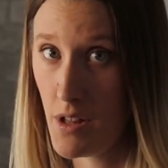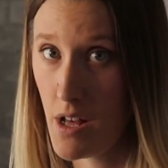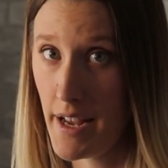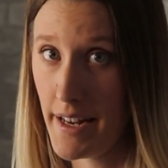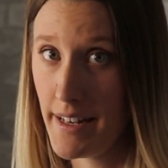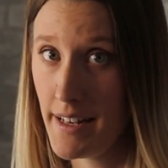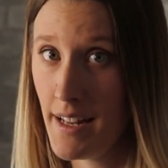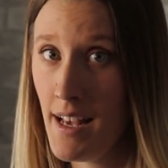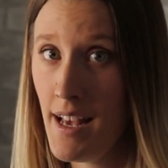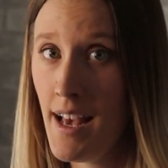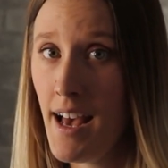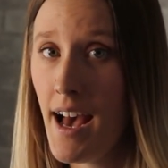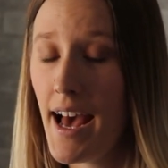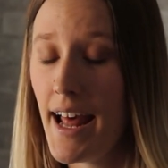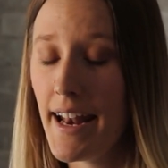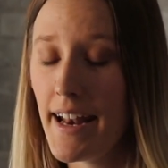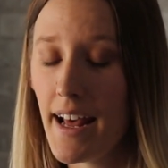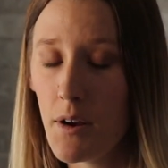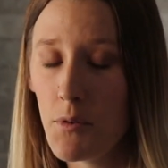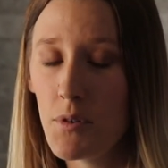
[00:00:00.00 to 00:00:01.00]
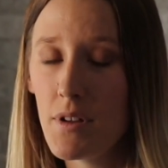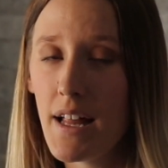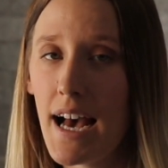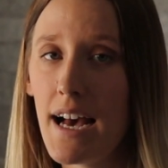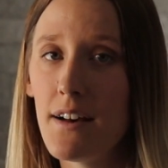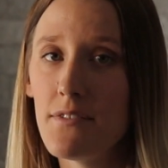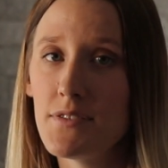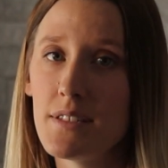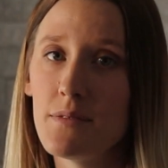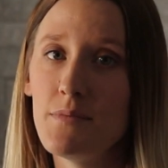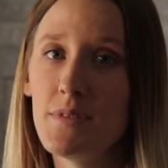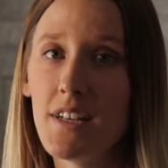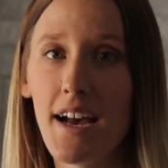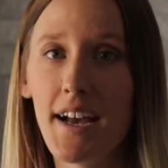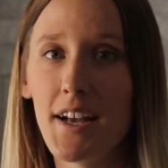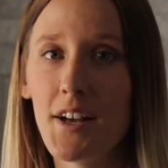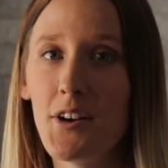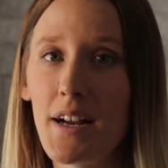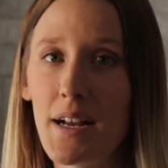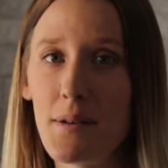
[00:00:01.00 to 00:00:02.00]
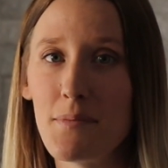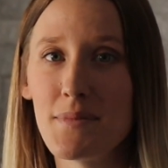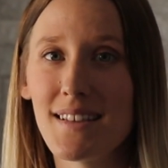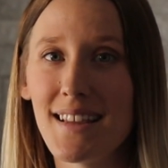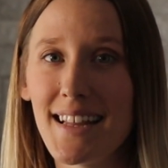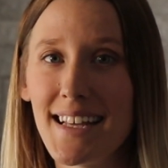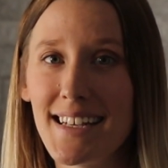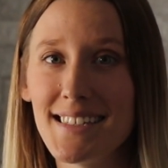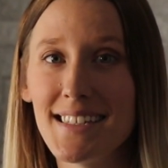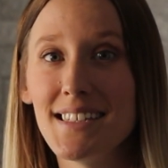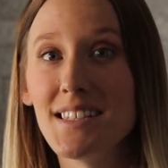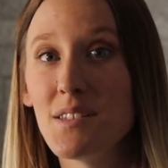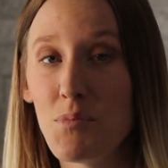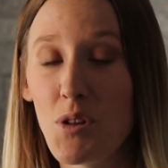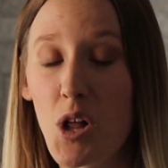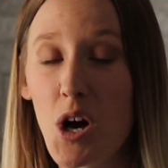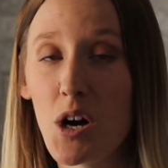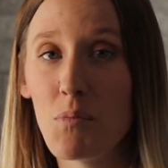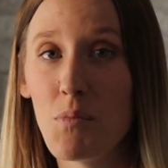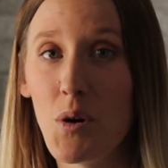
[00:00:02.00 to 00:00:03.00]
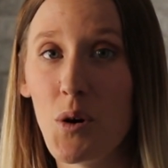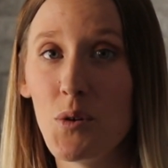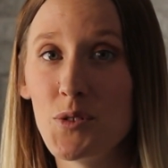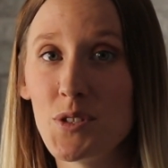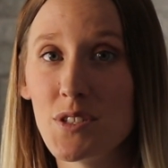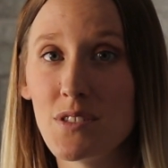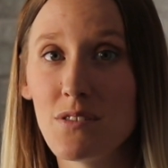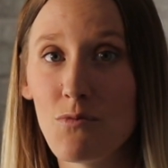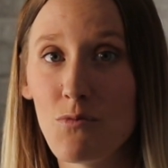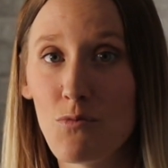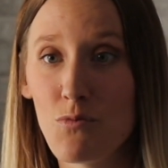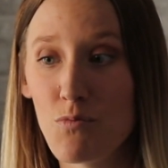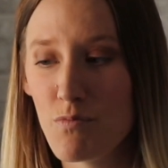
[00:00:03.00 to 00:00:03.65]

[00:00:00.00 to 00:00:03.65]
line. And I will have some diagrams linked in the blog post